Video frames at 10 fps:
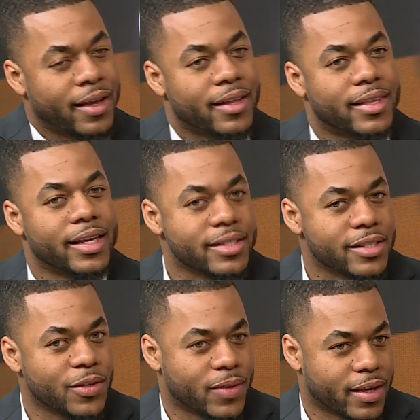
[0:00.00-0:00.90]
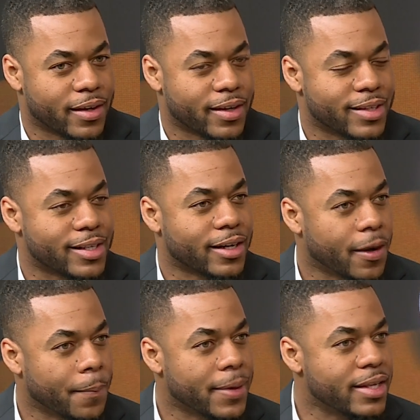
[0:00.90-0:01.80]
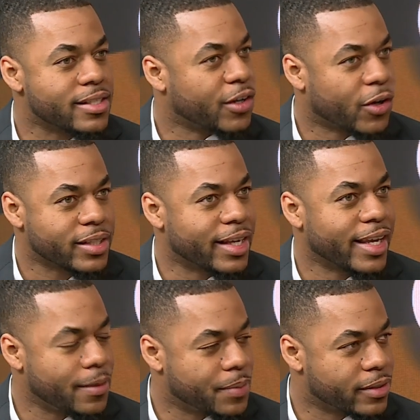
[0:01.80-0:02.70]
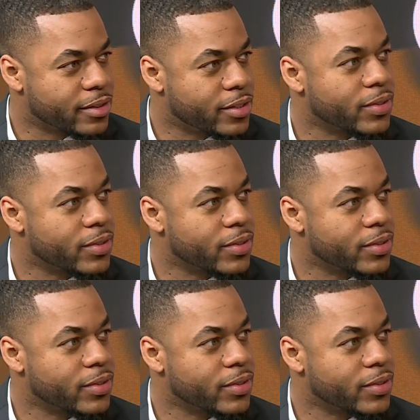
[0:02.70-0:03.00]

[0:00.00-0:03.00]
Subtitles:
The issue there is that companies are not able to